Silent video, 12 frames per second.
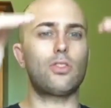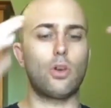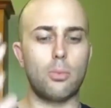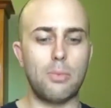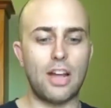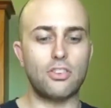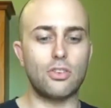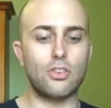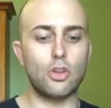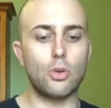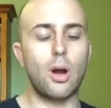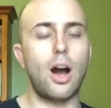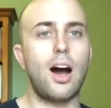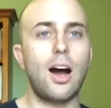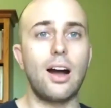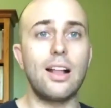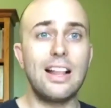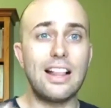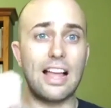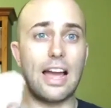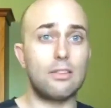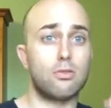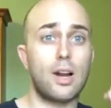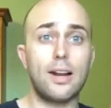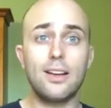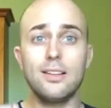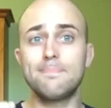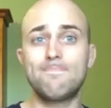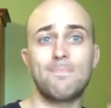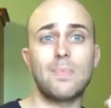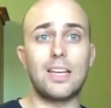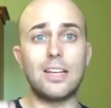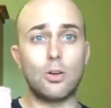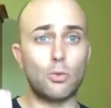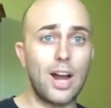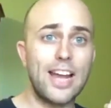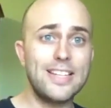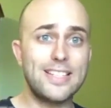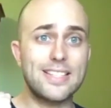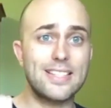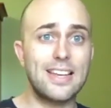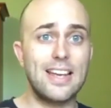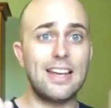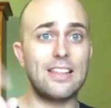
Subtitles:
So imagine you are a runner in a race.